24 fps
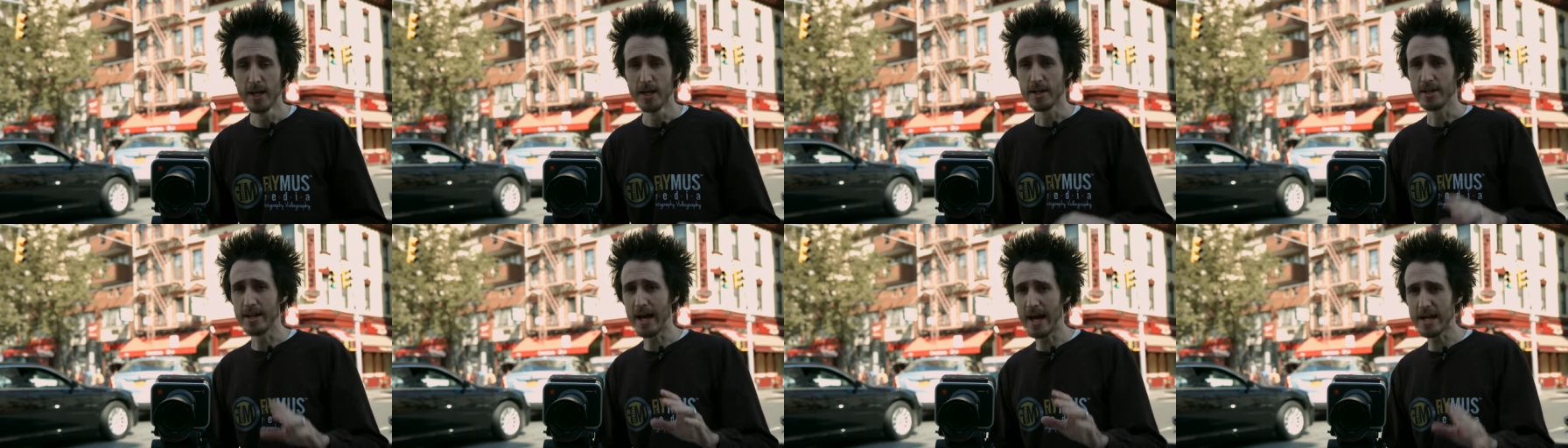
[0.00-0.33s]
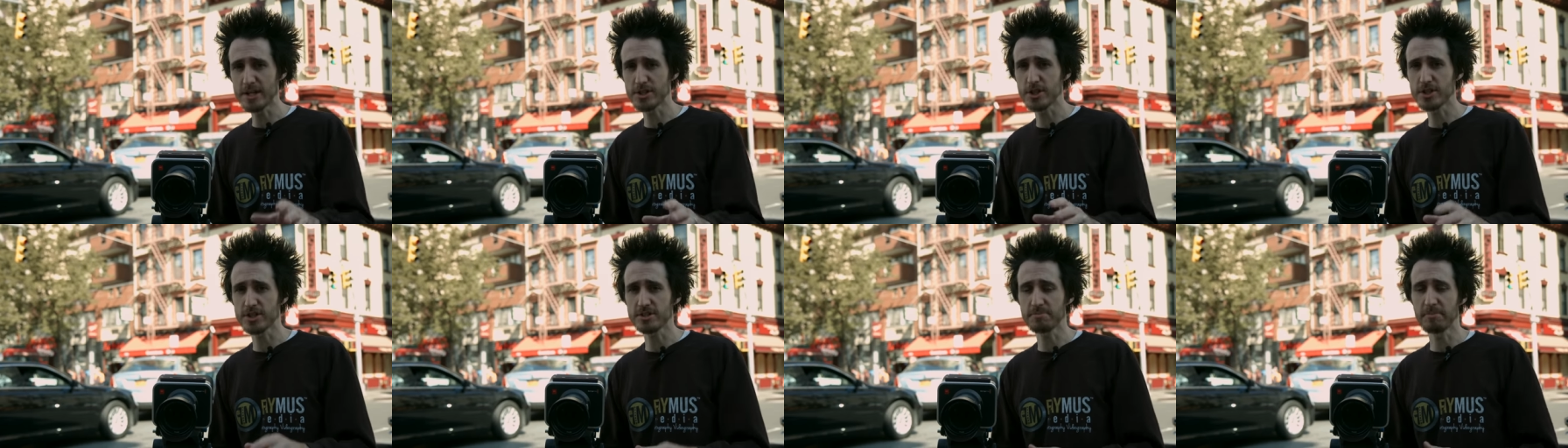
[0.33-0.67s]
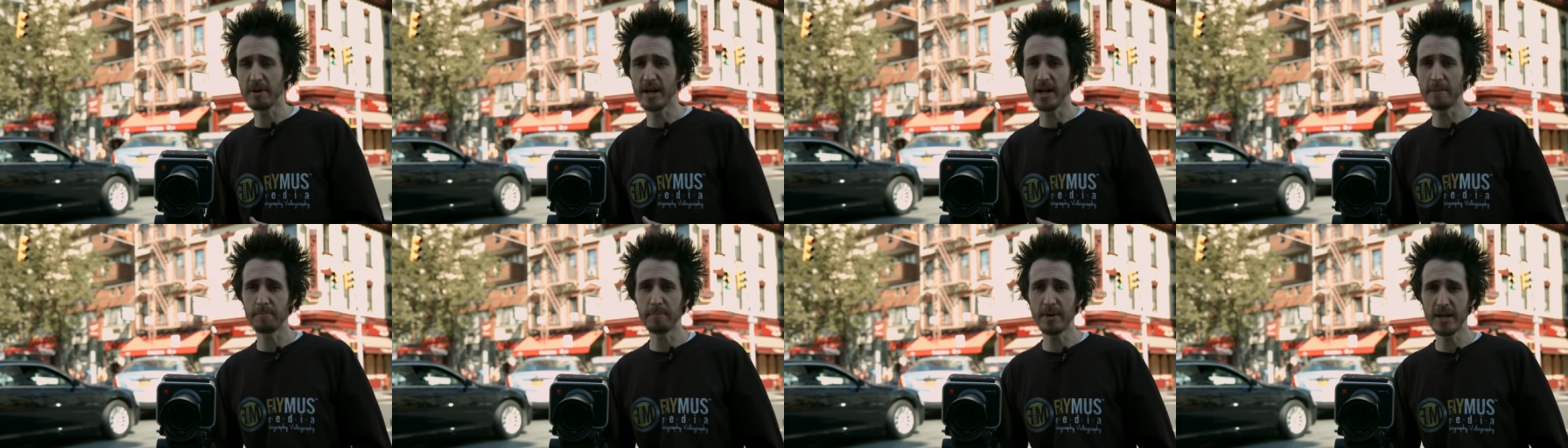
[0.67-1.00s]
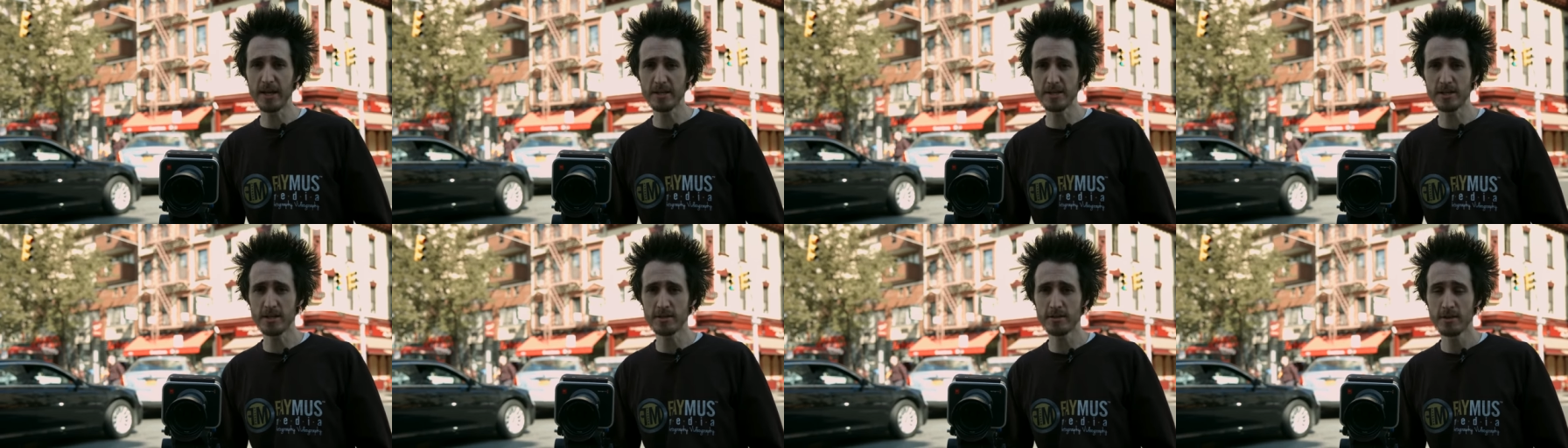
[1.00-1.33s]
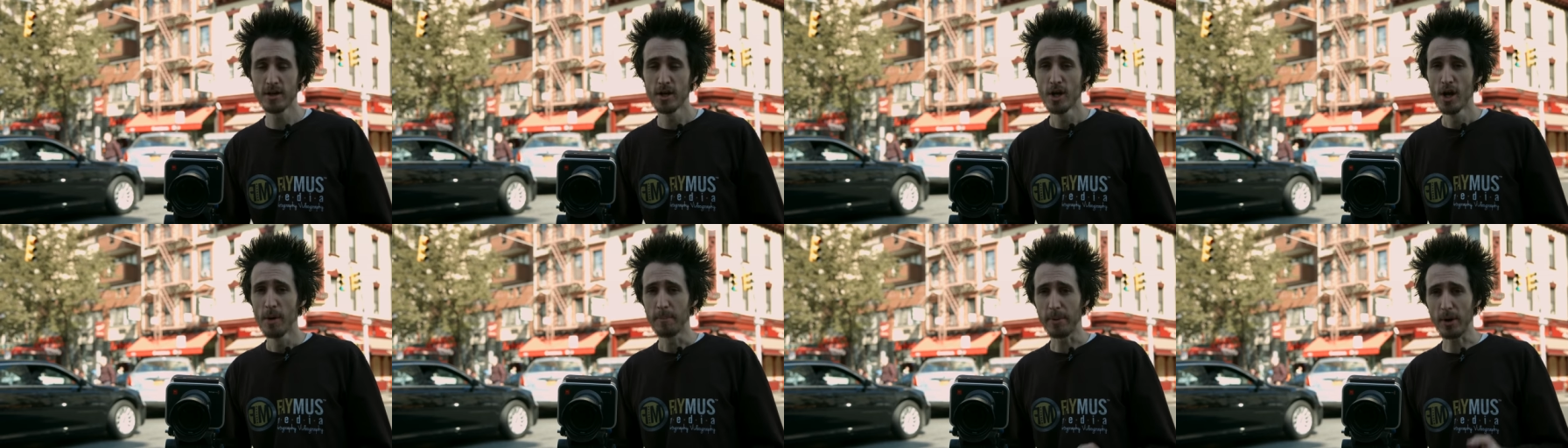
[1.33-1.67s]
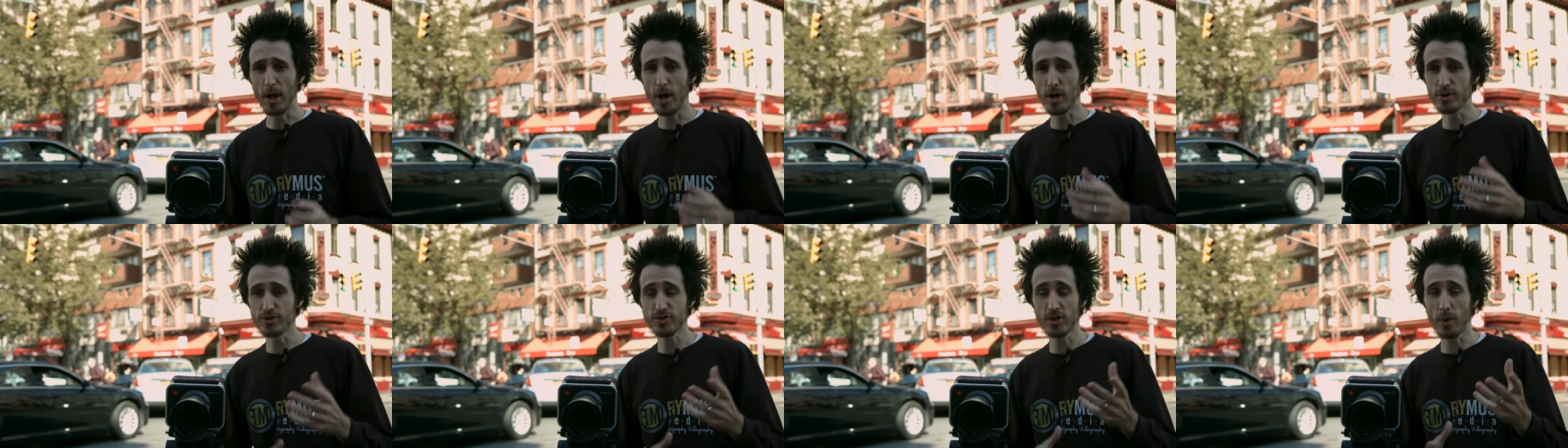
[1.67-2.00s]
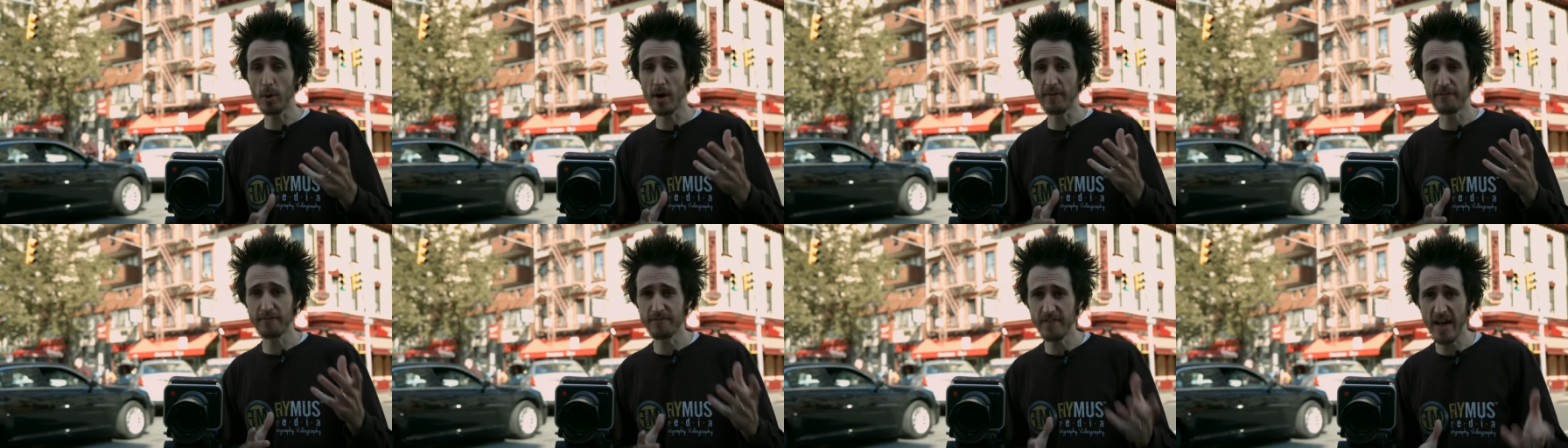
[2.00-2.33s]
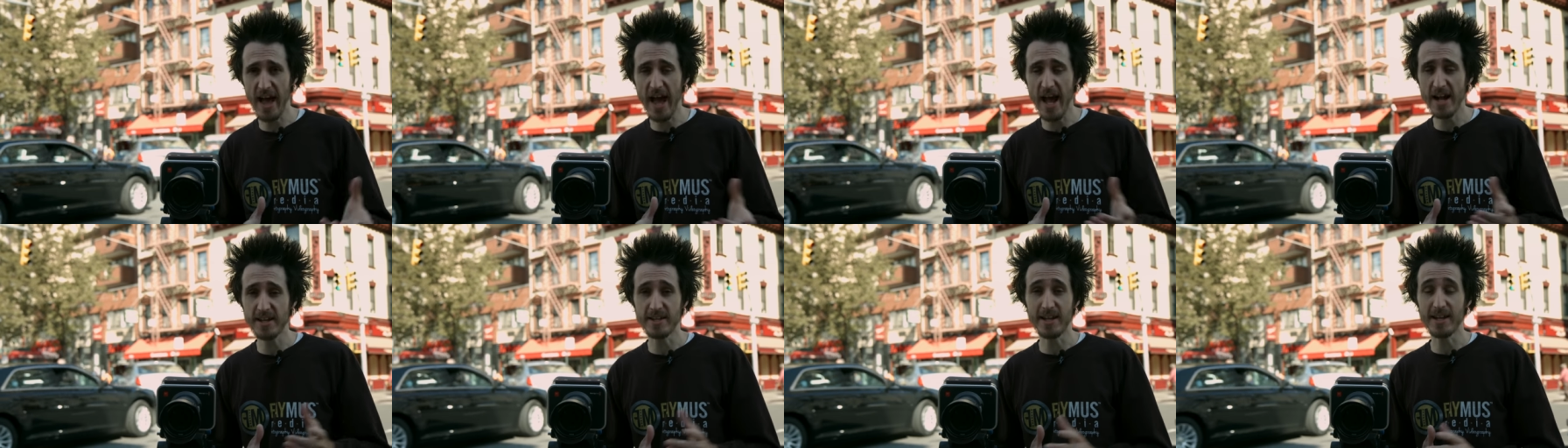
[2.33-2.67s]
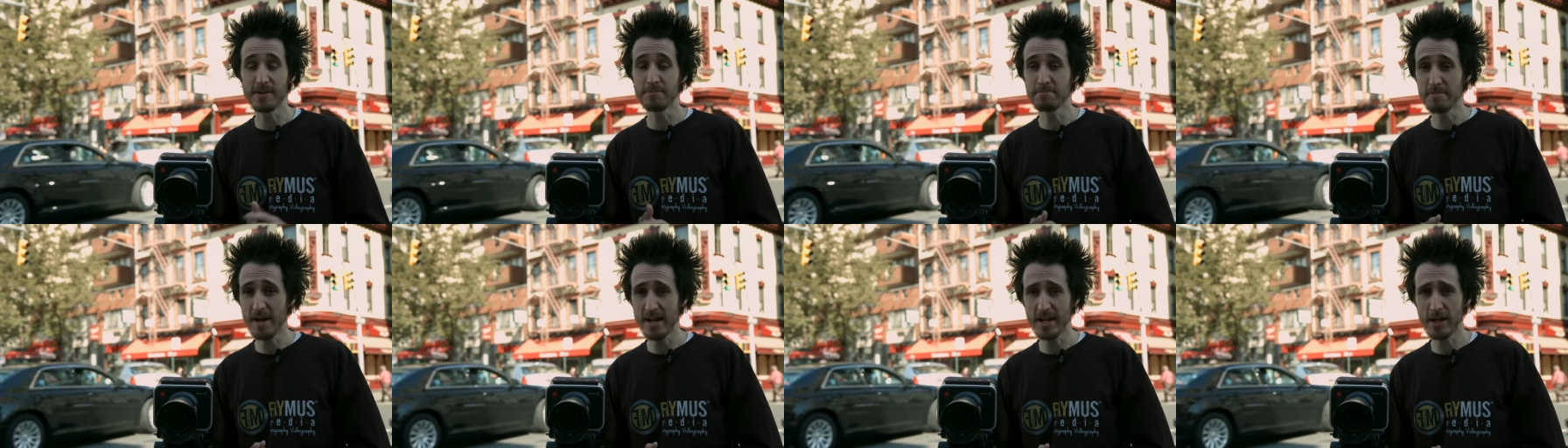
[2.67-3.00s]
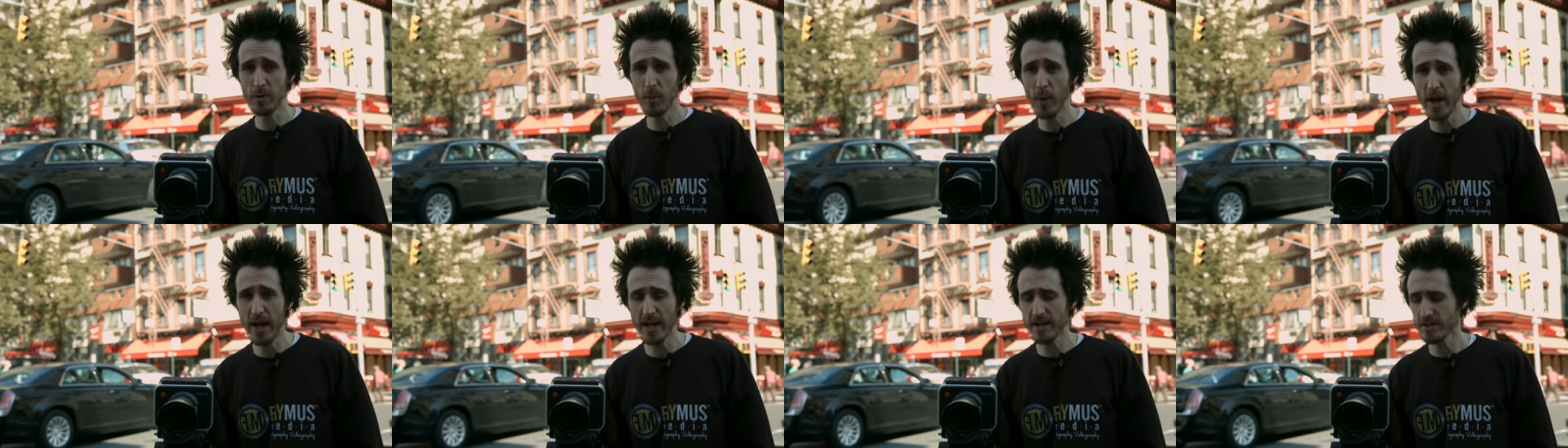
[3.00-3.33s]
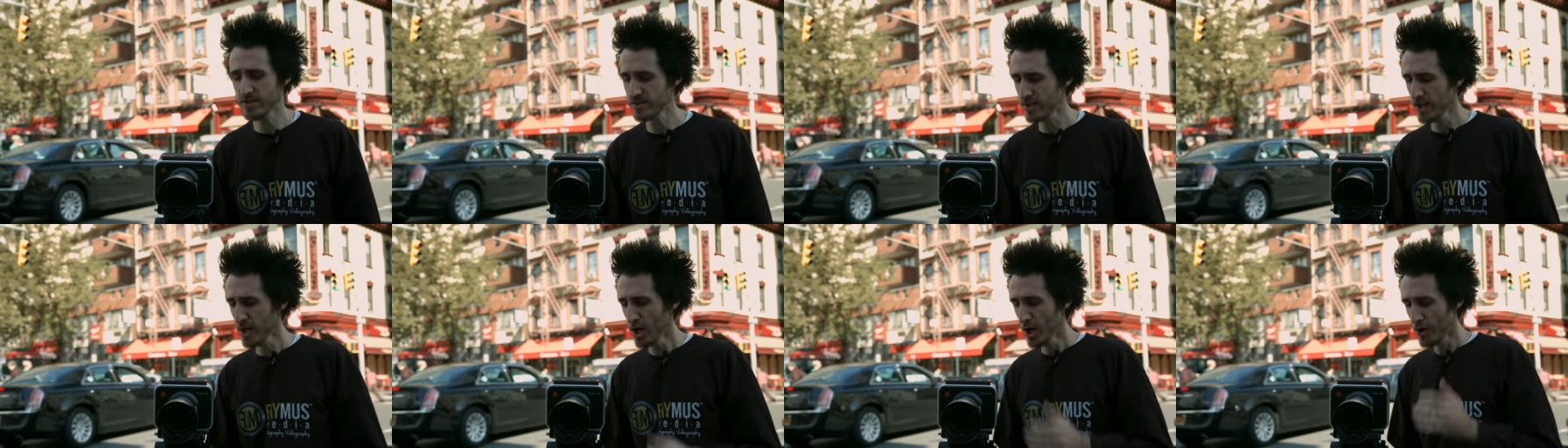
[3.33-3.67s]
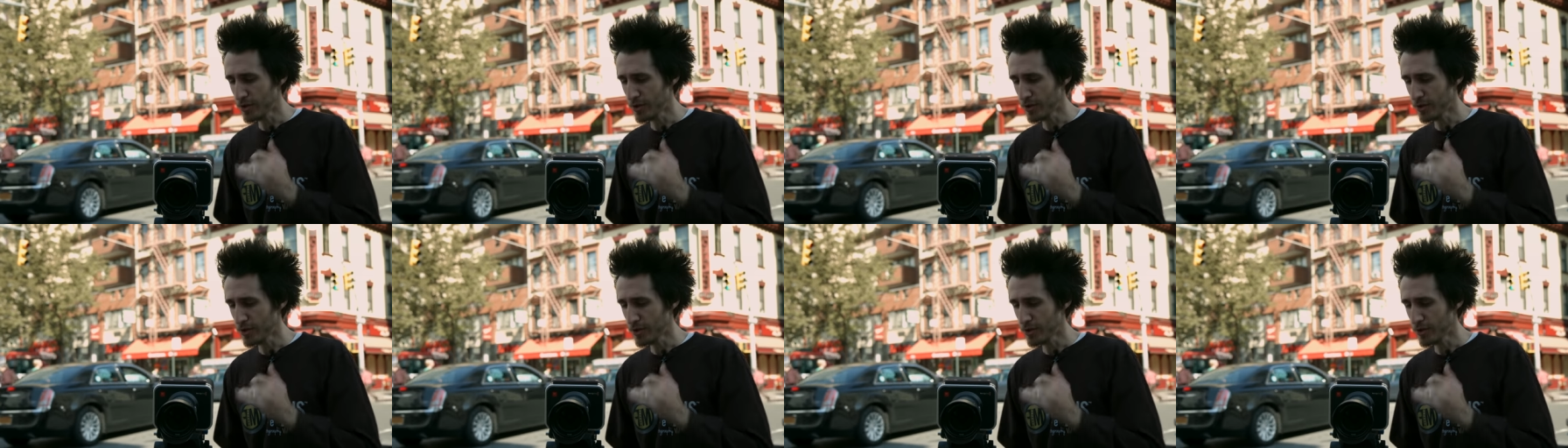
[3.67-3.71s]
Not just my opinion, but also a fact in many ways.